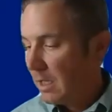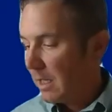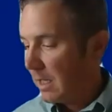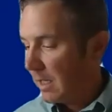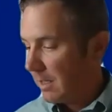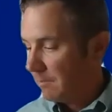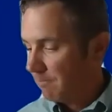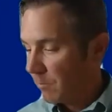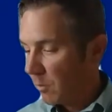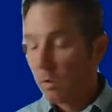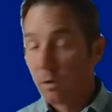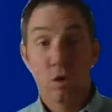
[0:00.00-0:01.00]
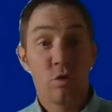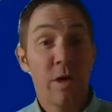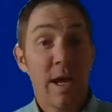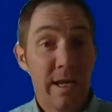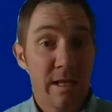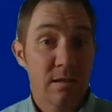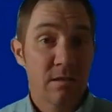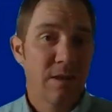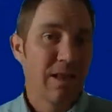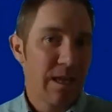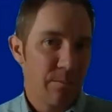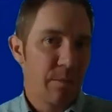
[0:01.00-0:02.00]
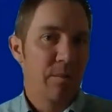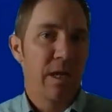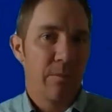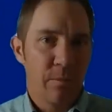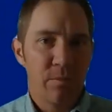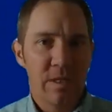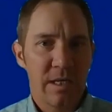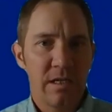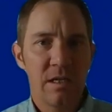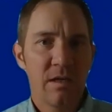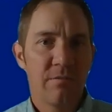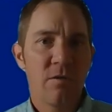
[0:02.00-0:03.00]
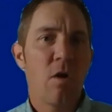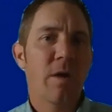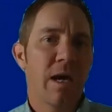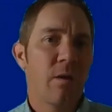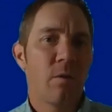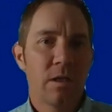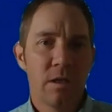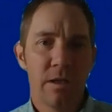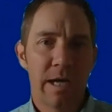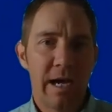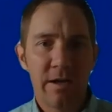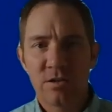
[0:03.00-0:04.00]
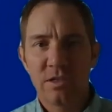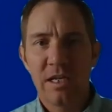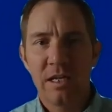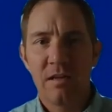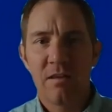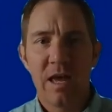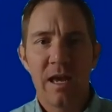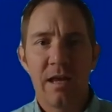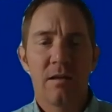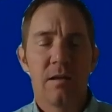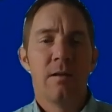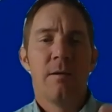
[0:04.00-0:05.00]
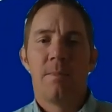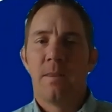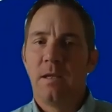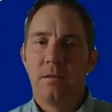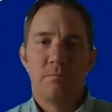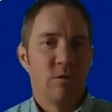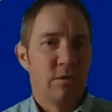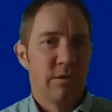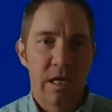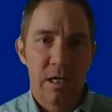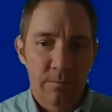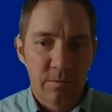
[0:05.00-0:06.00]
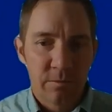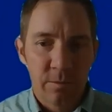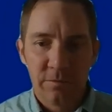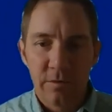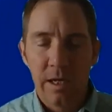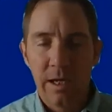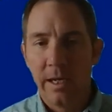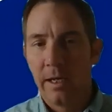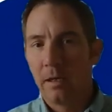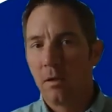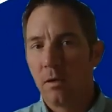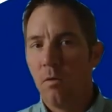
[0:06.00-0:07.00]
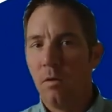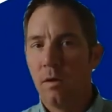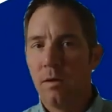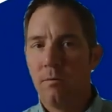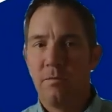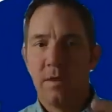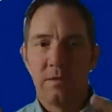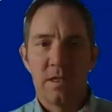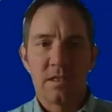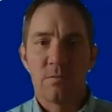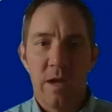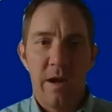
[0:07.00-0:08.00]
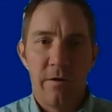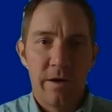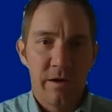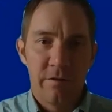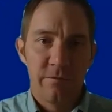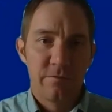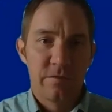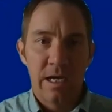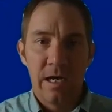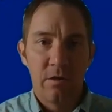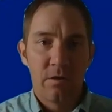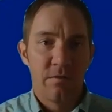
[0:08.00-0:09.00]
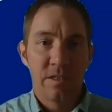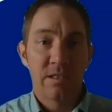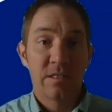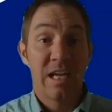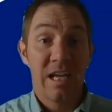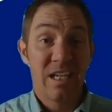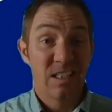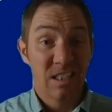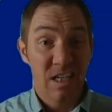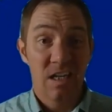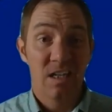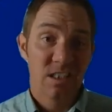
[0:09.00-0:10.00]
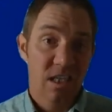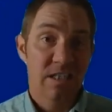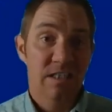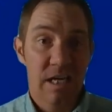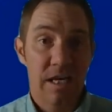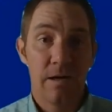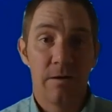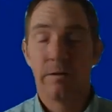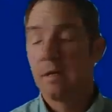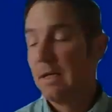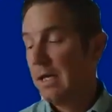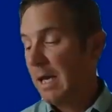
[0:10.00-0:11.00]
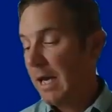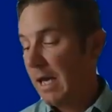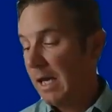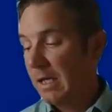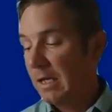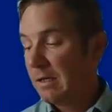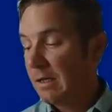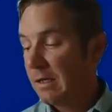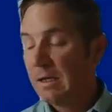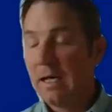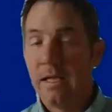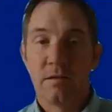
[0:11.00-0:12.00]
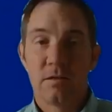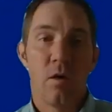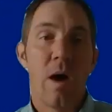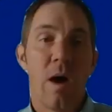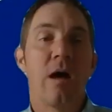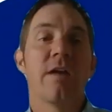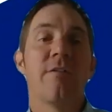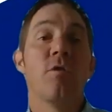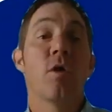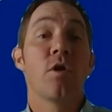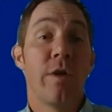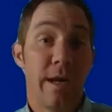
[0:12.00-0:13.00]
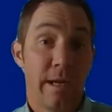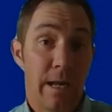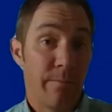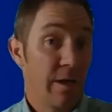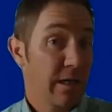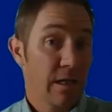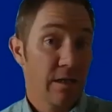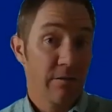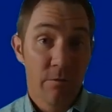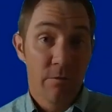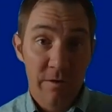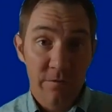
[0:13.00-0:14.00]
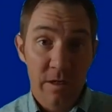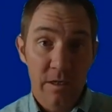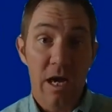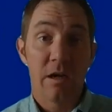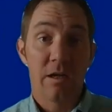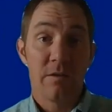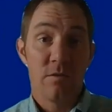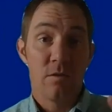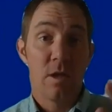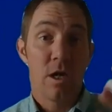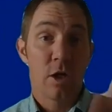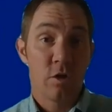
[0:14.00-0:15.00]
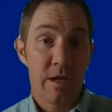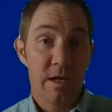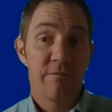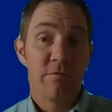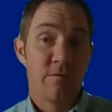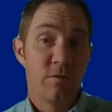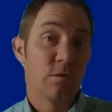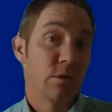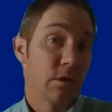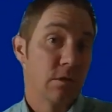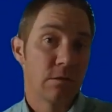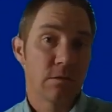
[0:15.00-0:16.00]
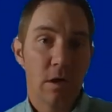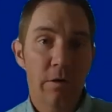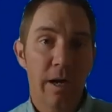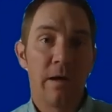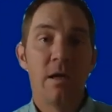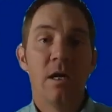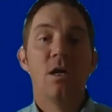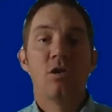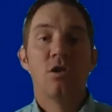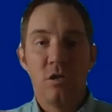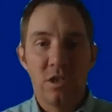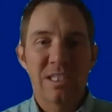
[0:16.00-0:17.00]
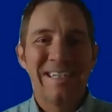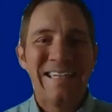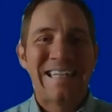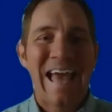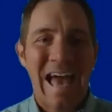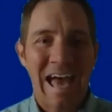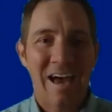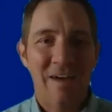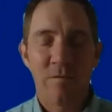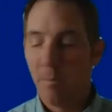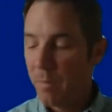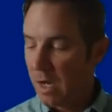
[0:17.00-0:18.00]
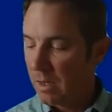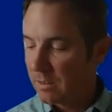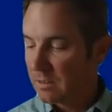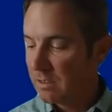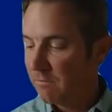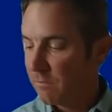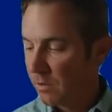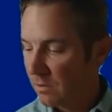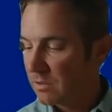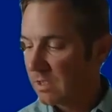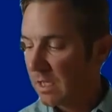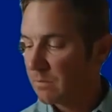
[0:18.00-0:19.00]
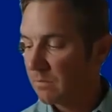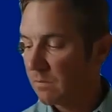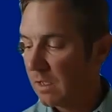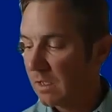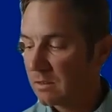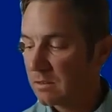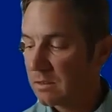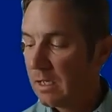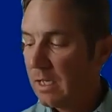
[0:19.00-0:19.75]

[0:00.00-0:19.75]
or credits, a lot of people came up with the idea of, okay, well, look, I understand that you're not comfortable flying, or that this area of town or this state is kind of shut down, and so I'll give you a credit. I'm not going to give you a refund. I'll give you a credit for future use. Okay, so you just need to have a policy for those types of things.